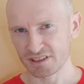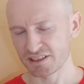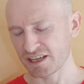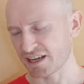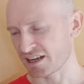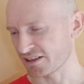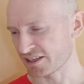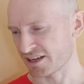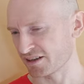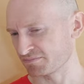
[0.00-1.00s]
Yeah,
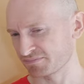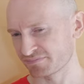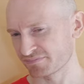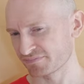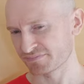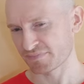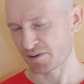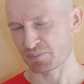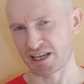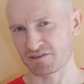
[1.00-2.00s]
like a, a
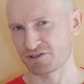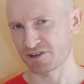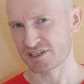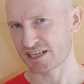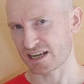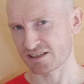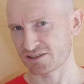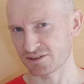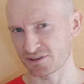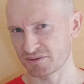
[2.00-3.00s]
Black Forest
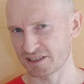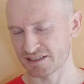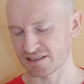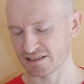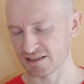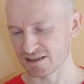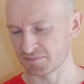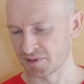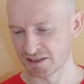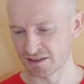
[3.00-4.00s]
Gatto. It's uh,
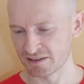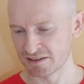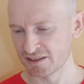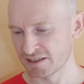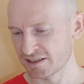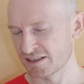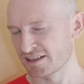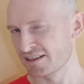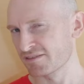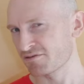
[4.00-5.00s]

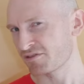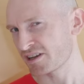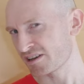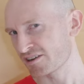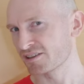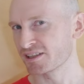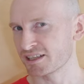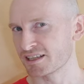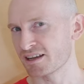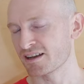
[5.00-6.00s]

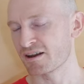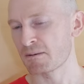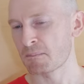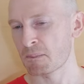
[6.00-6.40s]
fairly, uh,